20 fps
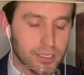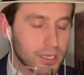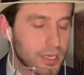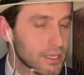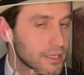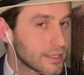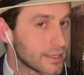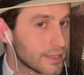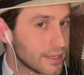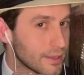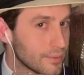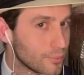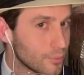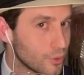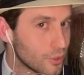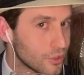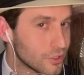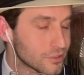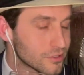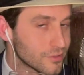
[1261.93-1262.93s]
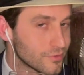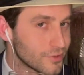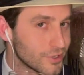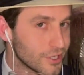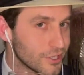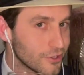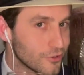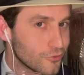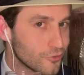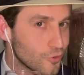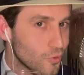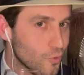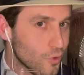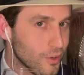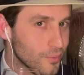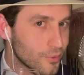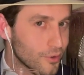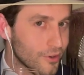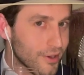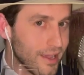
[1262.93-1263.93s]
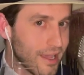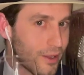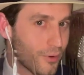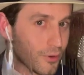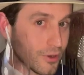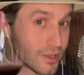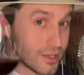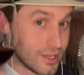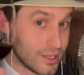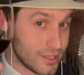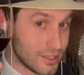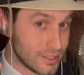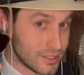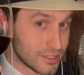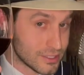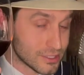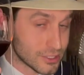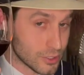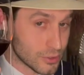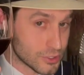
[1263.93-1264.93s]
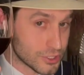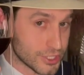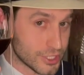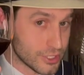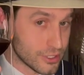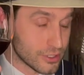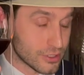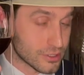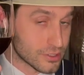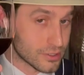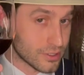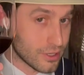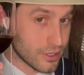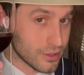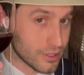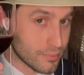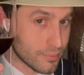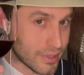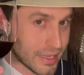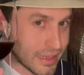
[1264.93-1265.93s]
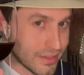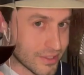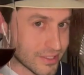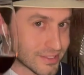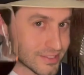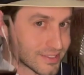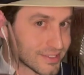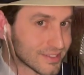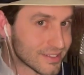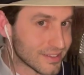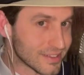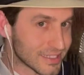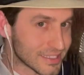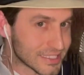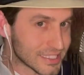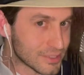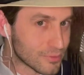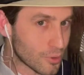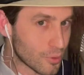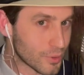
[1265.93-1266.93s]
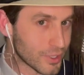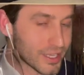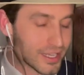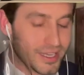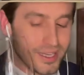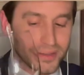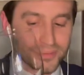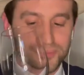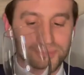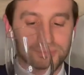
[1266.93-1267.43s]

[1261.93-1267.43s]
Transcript: I can't pause the video for one more hour. So cheers on the palate. Let's see what we got.